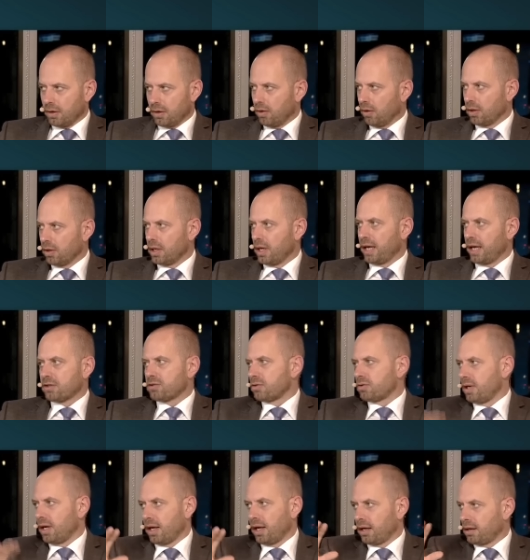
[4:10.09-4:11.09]
All
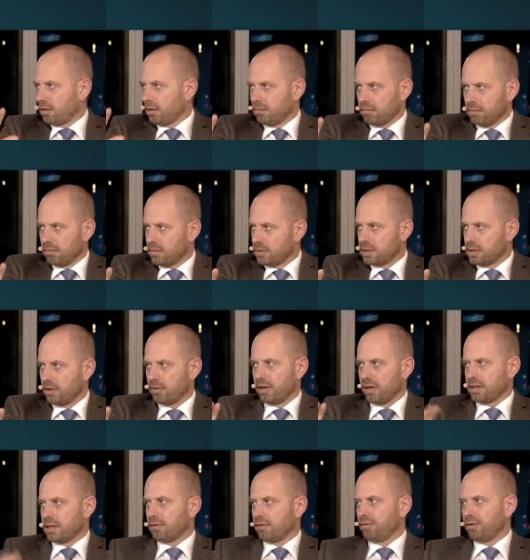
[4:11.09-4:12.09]
electric,
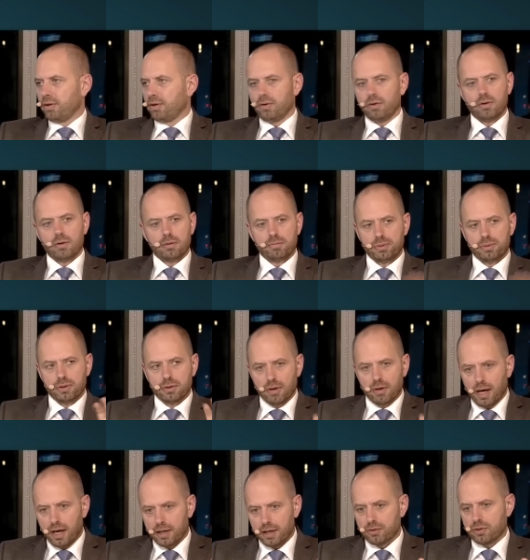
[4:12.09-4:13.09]
synthetic fuel,
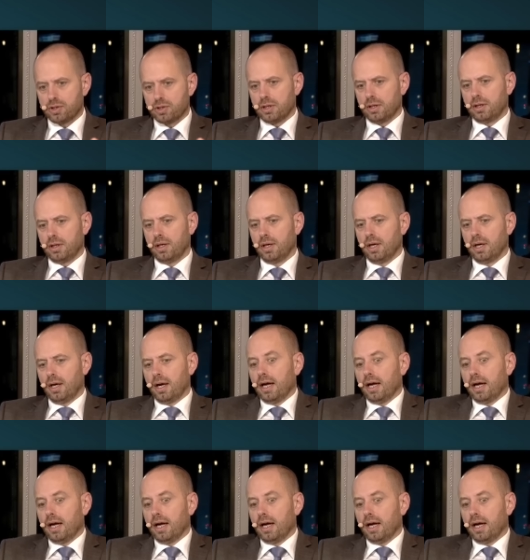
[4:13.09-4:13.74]
pure hydrogen.